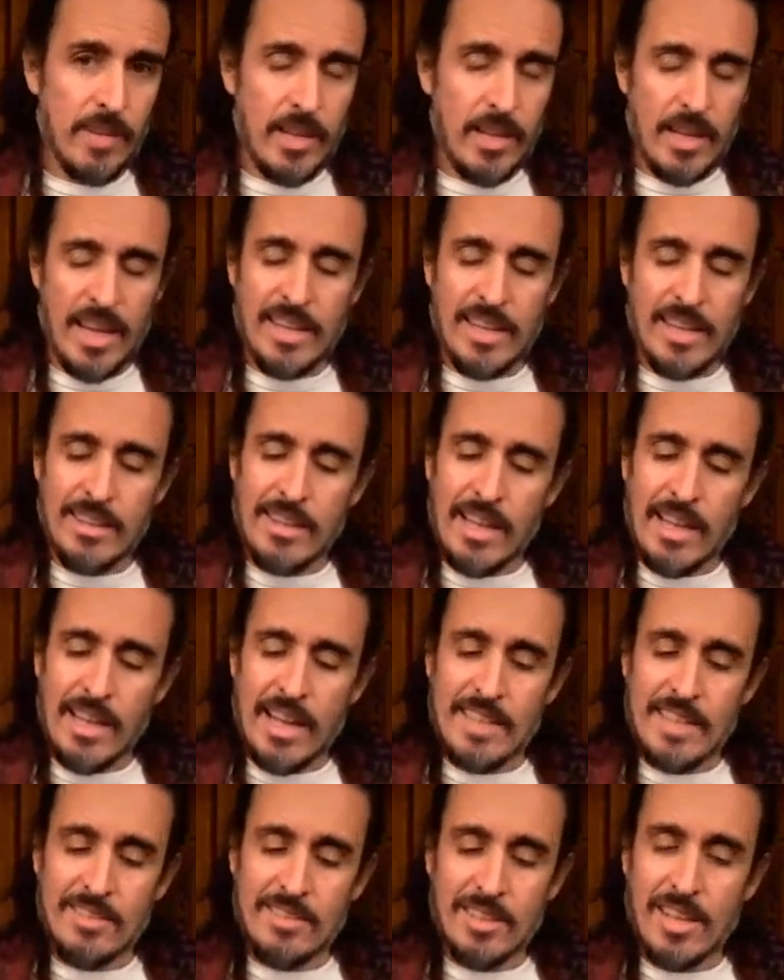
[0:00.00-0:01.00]
And
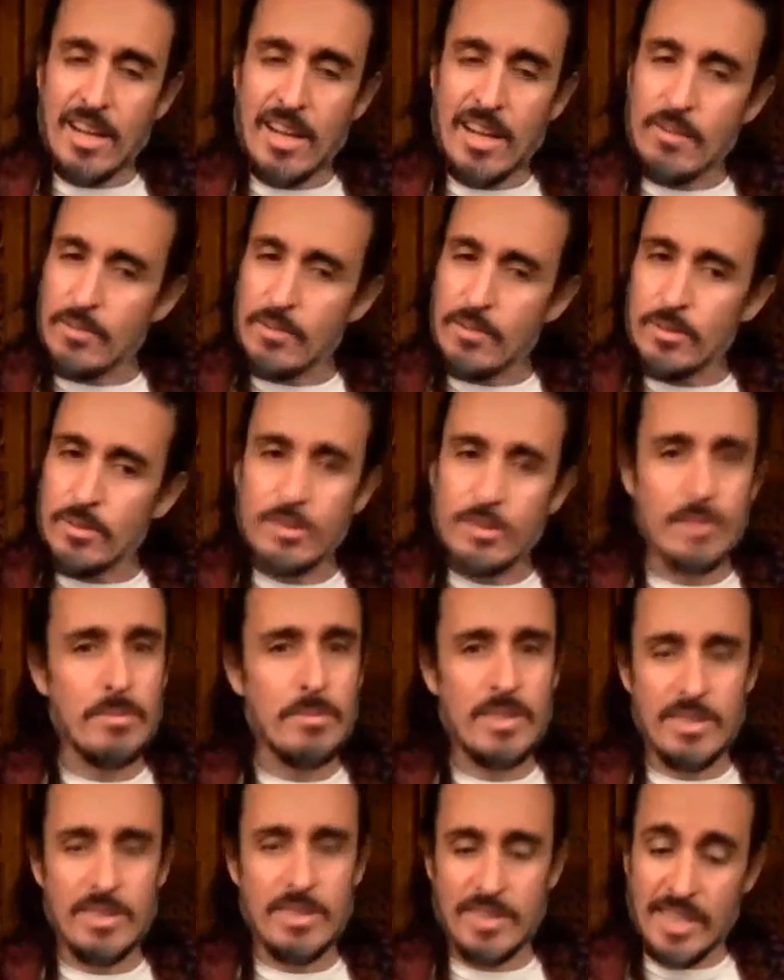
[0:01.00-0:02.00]
lies are convoluted
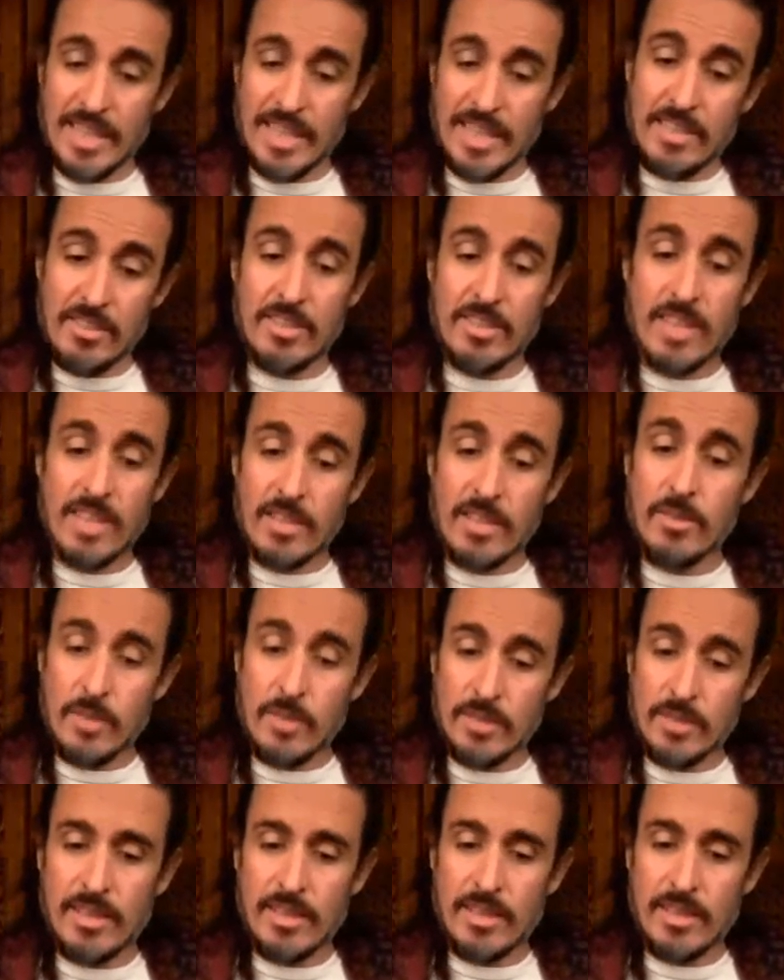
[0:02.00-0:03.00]
because they can't just tell you
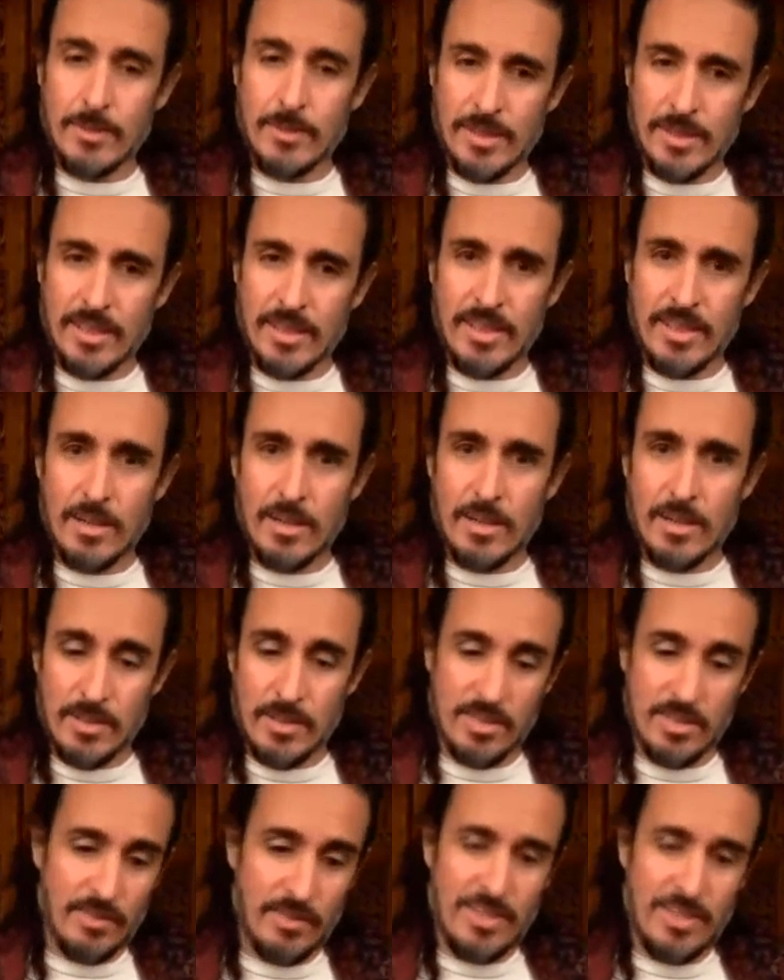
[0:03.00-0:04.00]
exactly what they are.
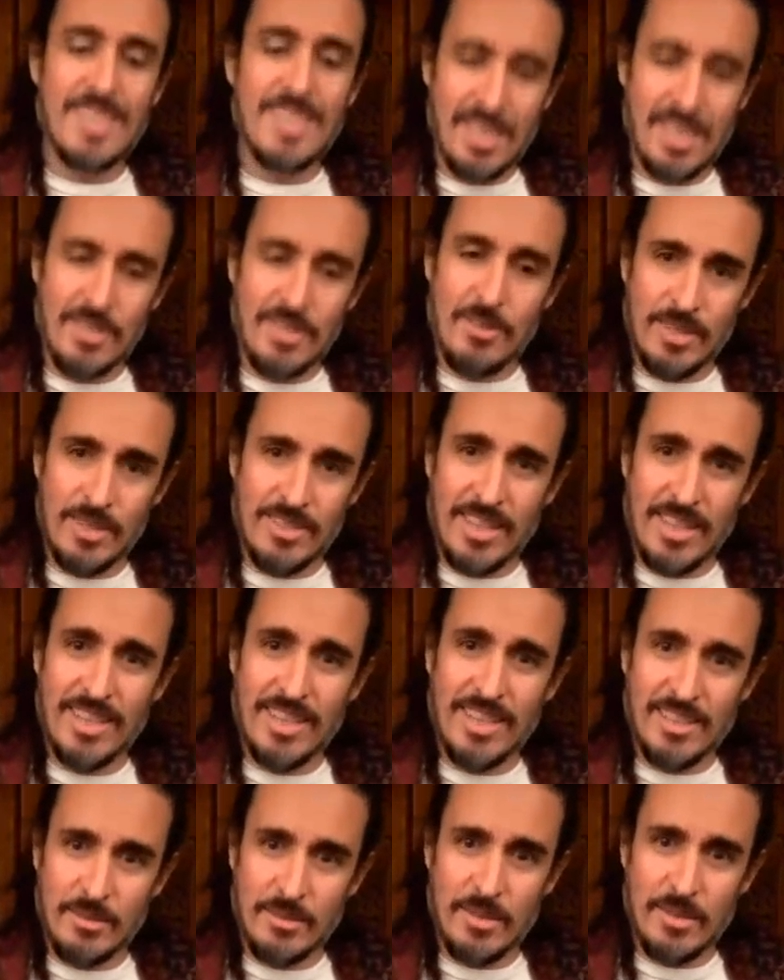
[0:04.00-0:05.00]
Because if they tell you
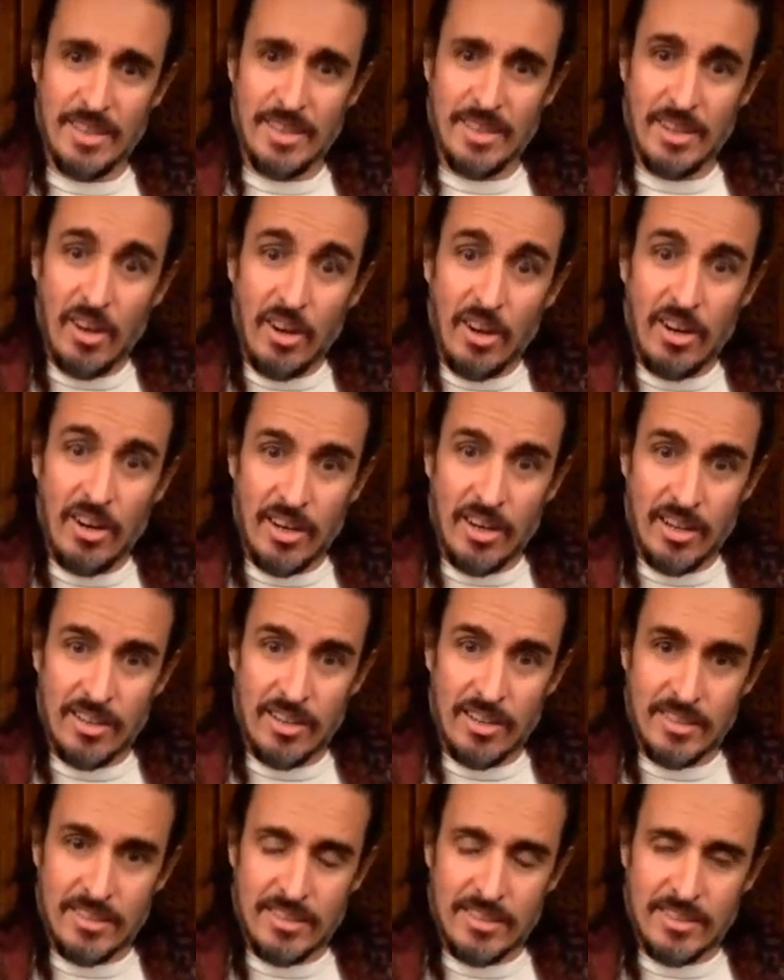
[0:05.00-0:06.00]
exactly what they are,
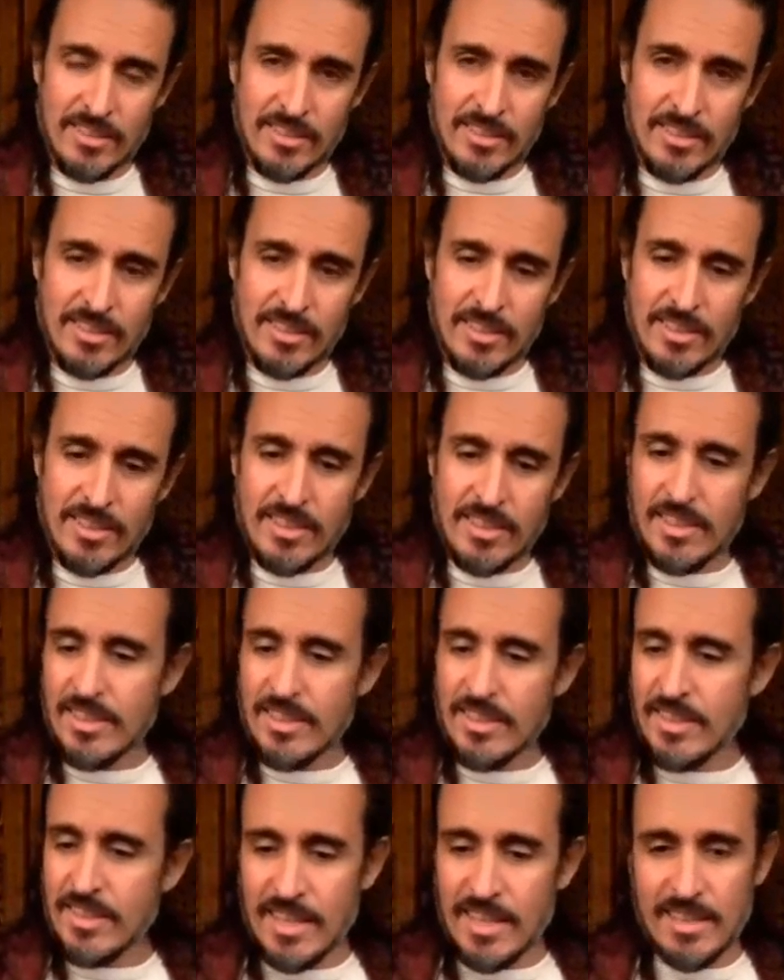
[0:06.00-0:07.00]

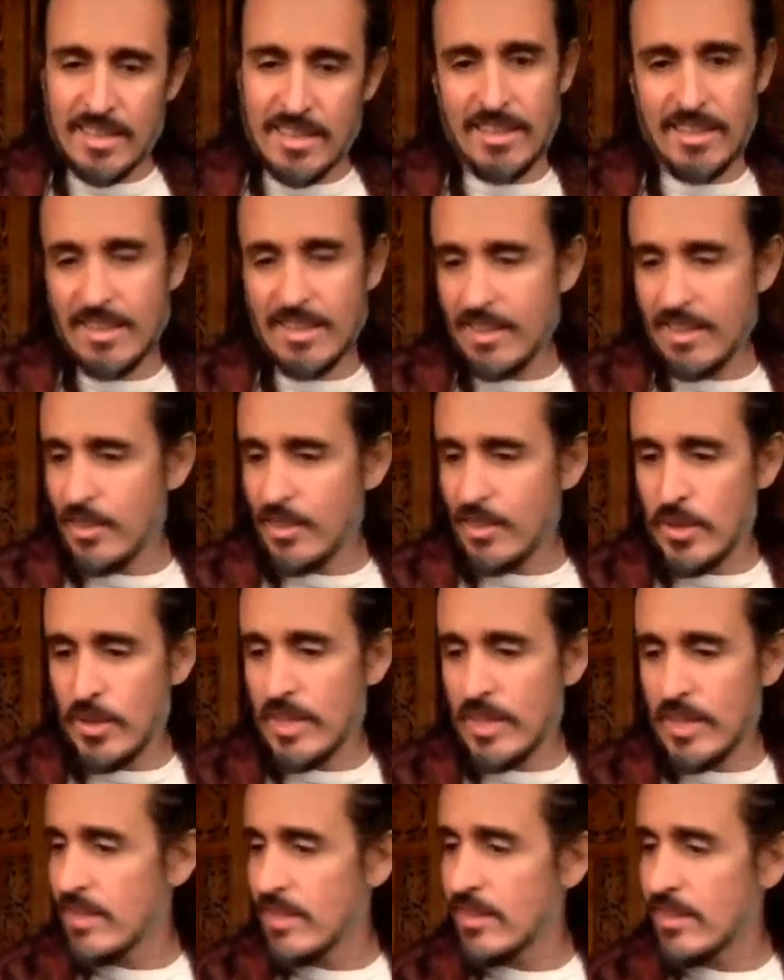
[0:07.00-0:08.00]
then you can
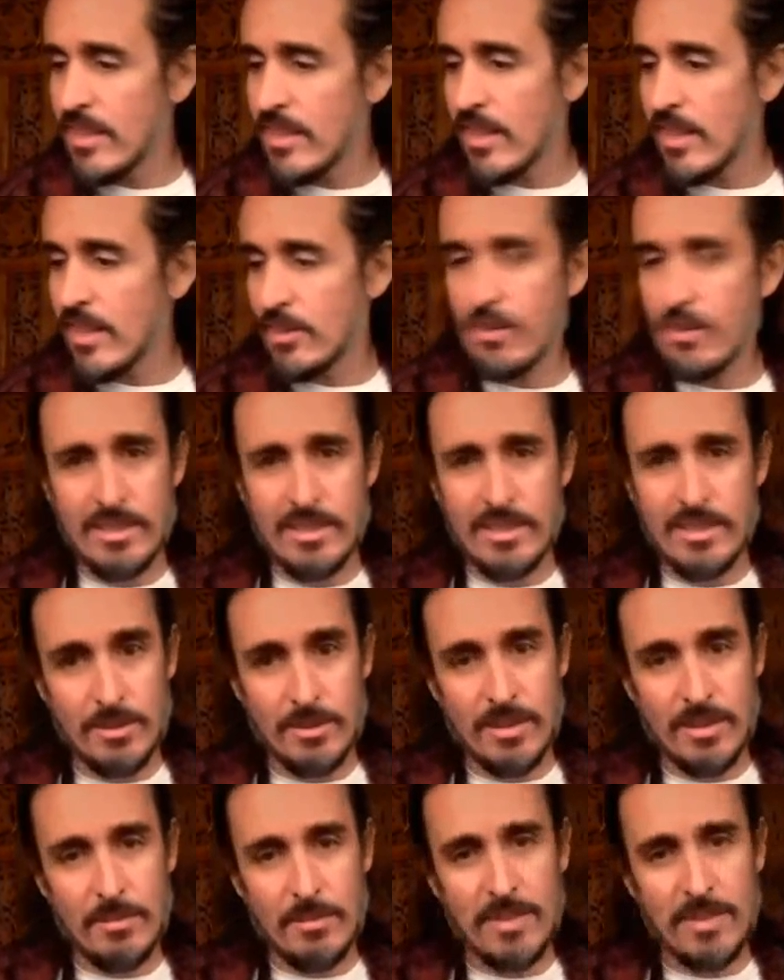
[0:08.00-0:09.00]
easily contrast it with
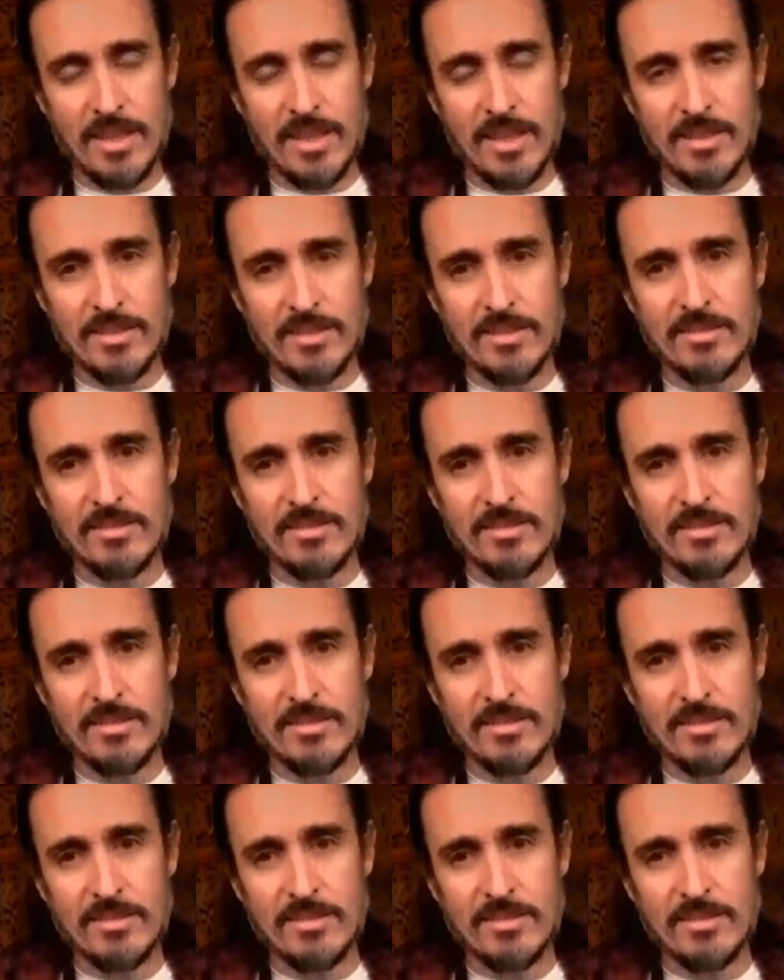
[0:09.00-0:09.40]
something else.